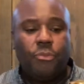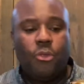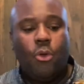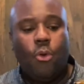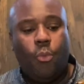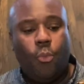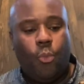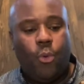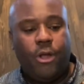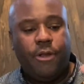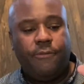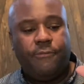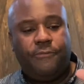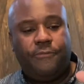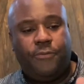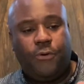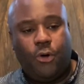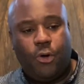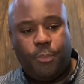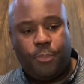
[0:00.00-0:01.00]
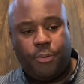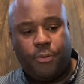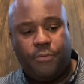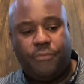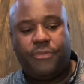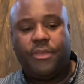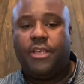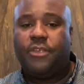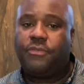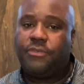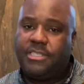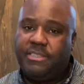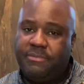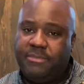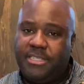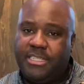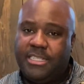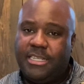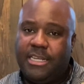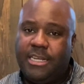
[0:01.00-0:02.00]
What full proof does for
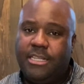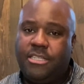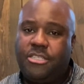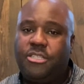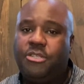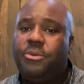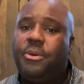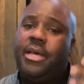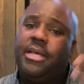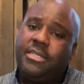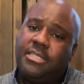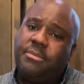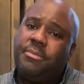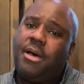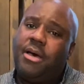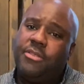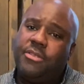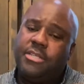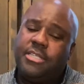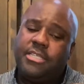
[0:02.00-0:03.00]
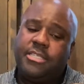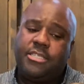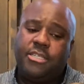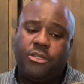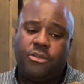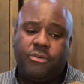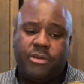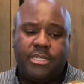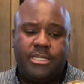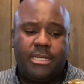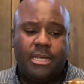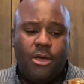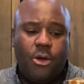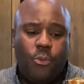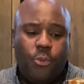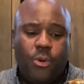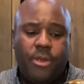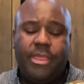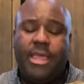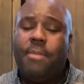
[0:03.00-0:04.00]
1792 and some other distilleries,
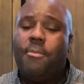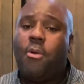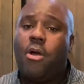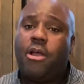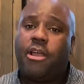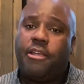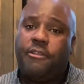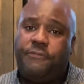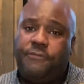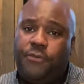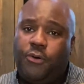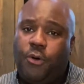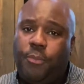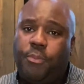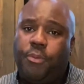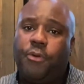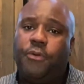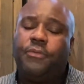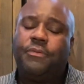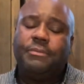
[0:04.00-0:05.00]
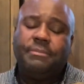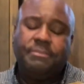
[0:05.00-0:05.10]
when they market full proof,